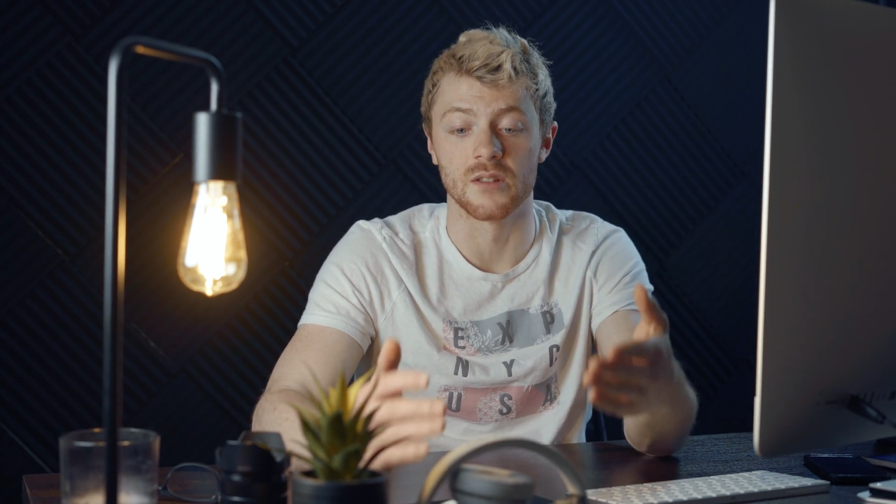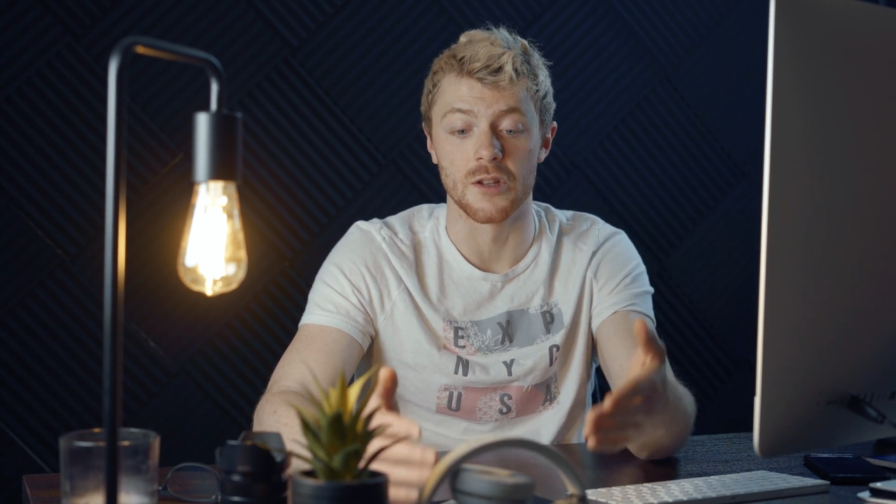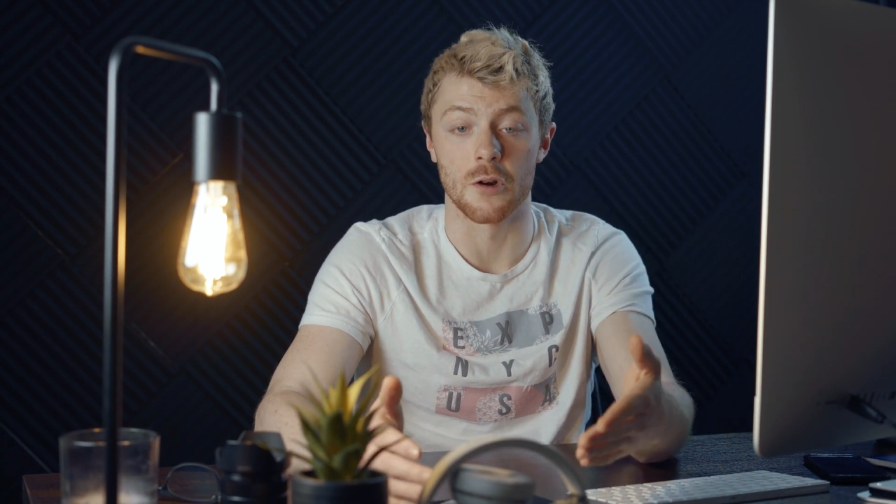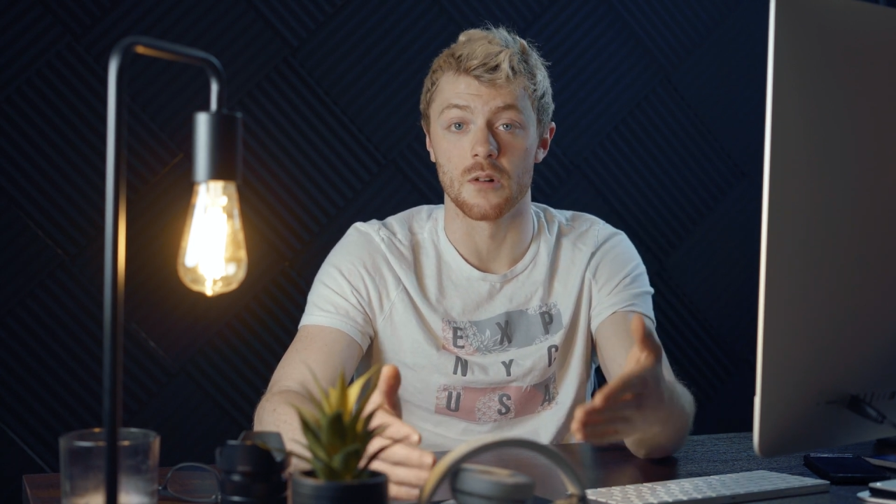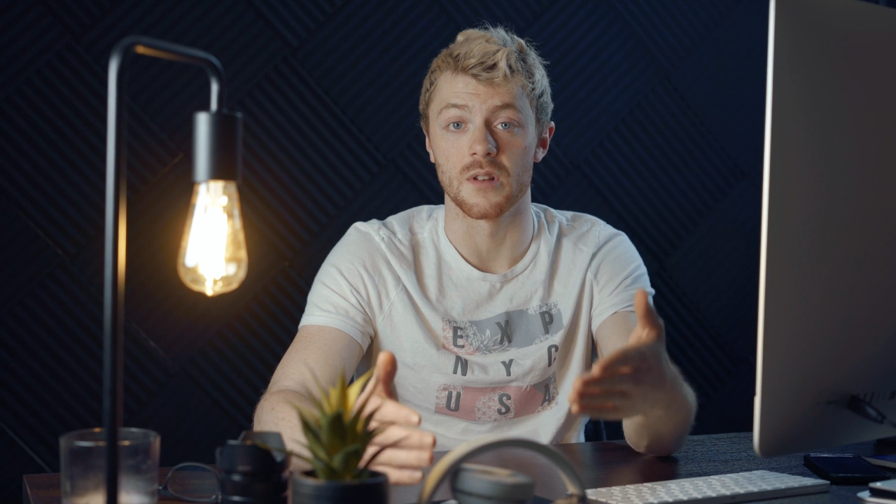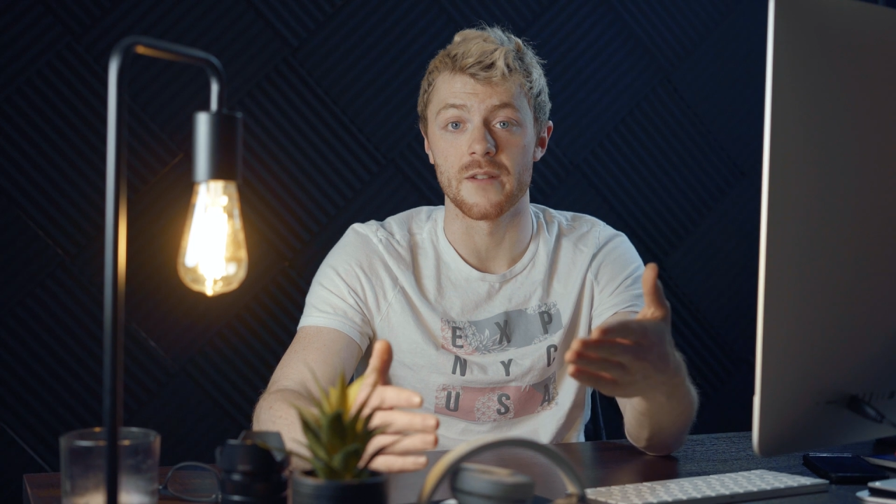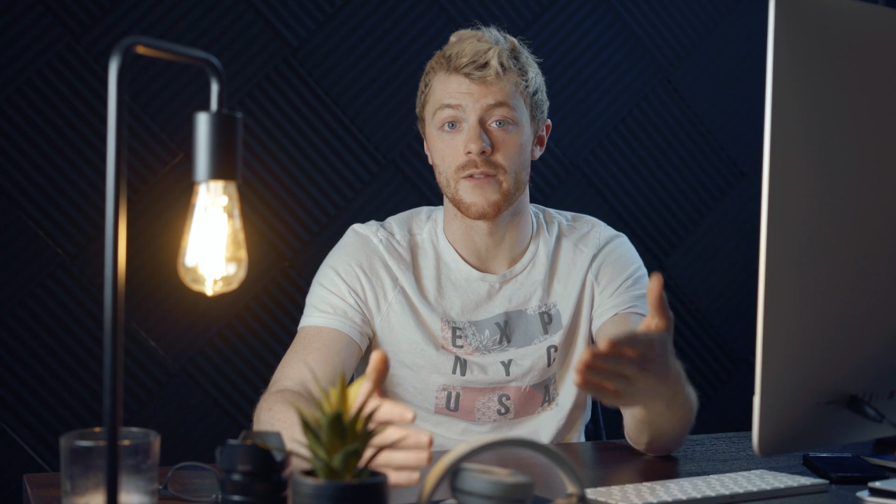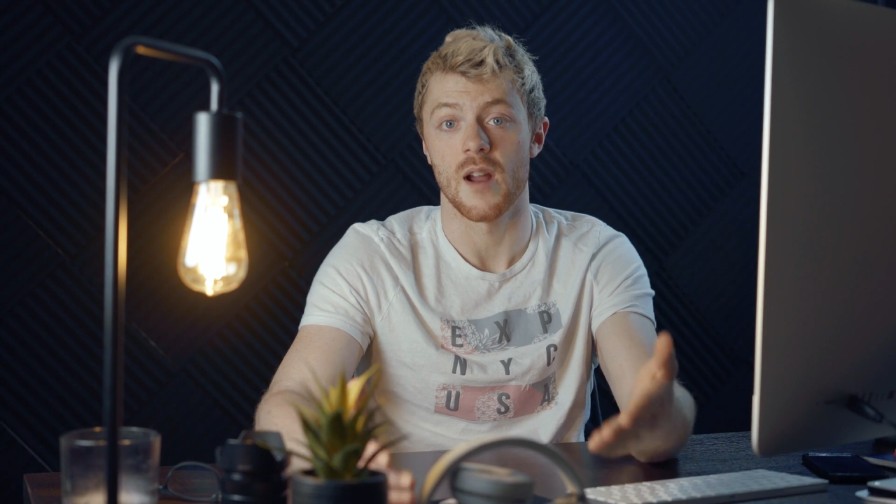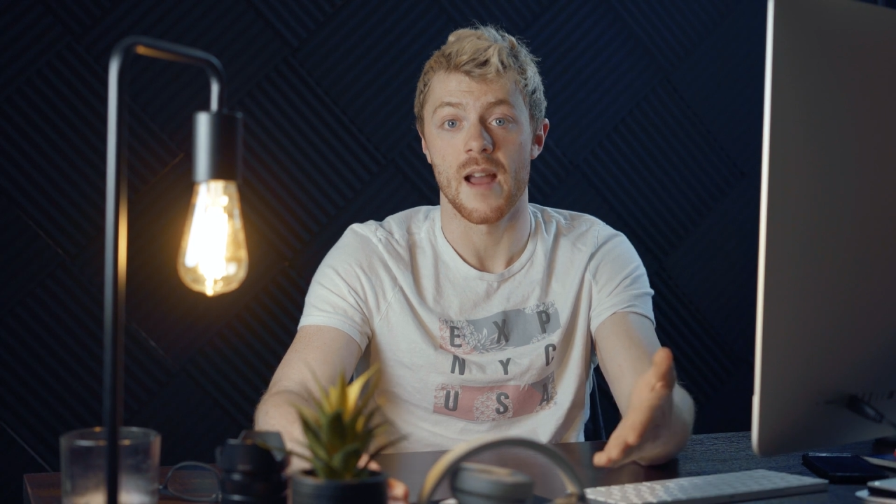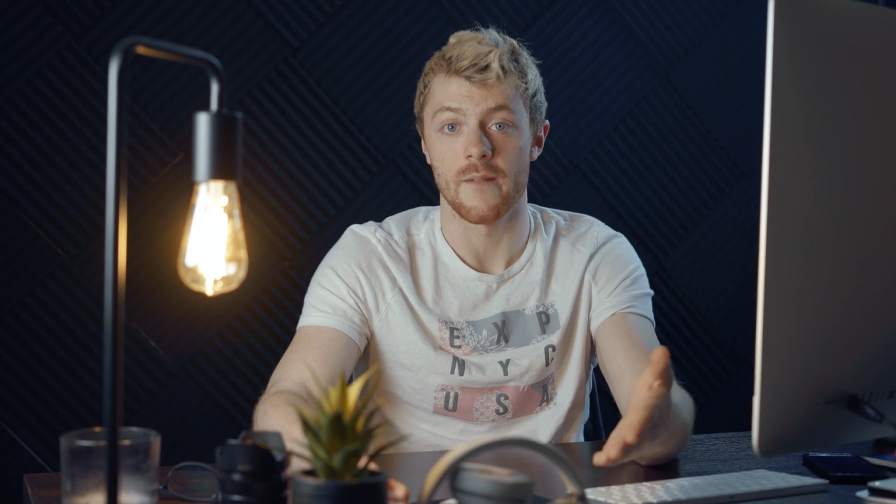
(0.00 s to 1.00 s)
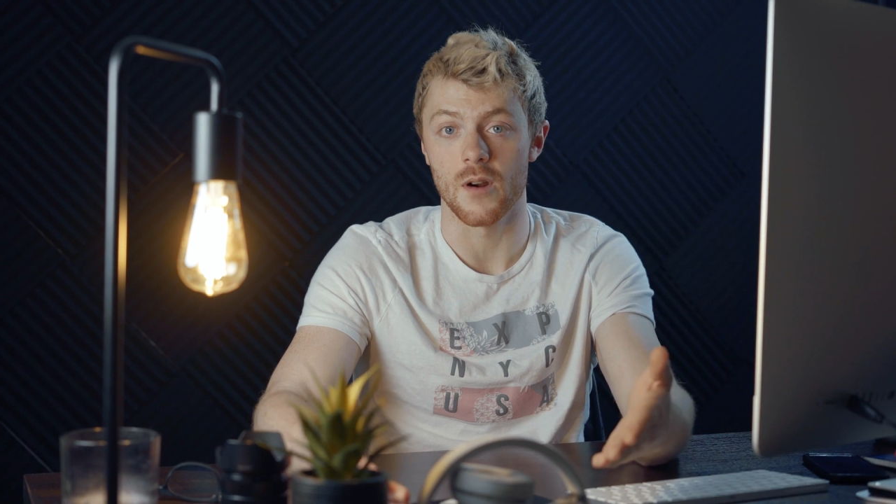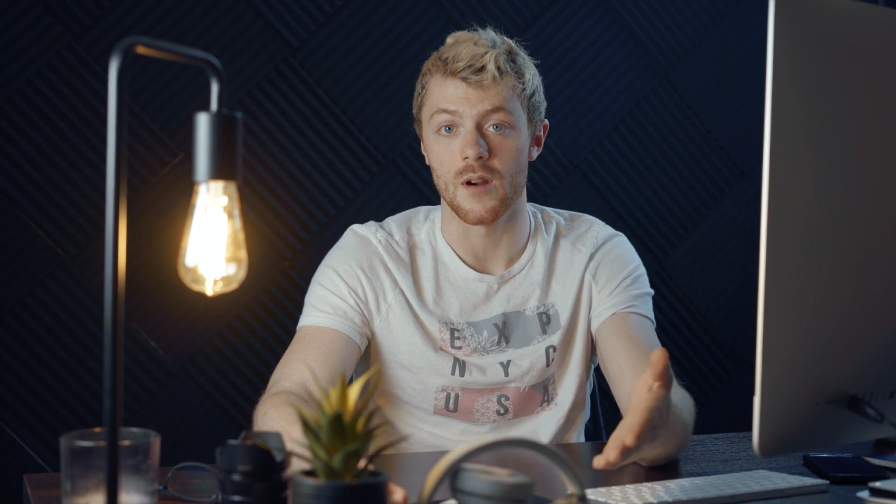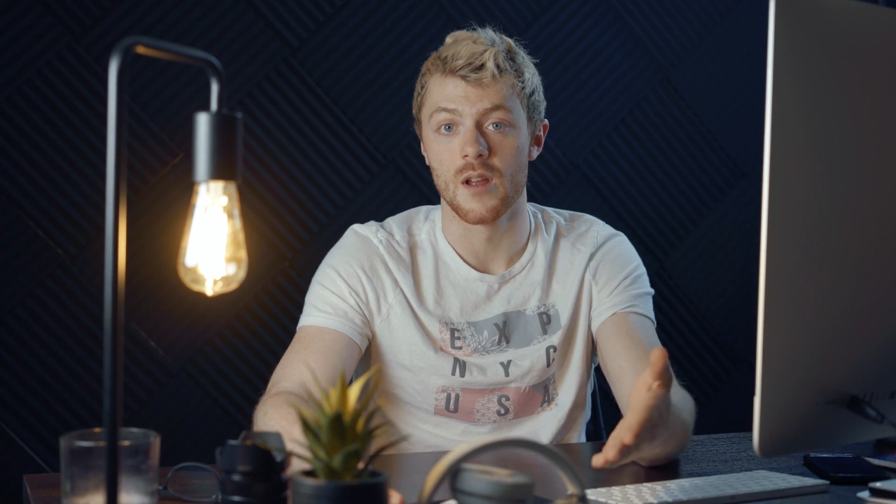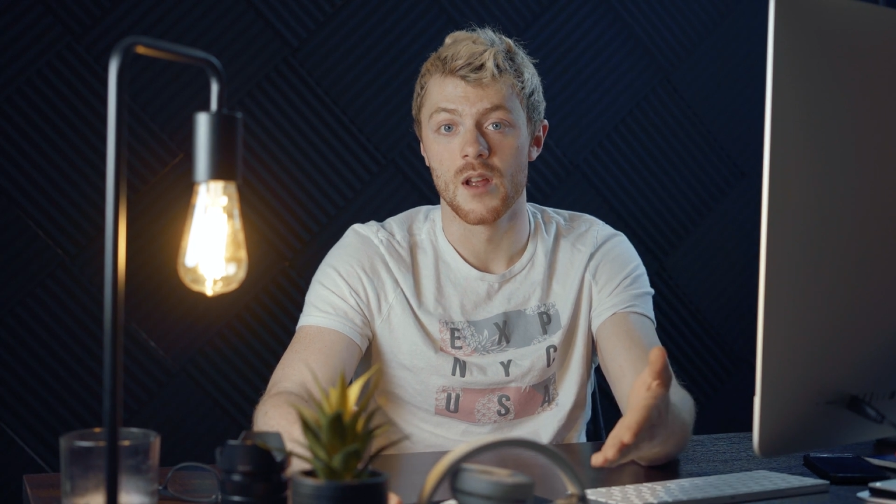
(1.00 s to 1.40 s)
literally forever.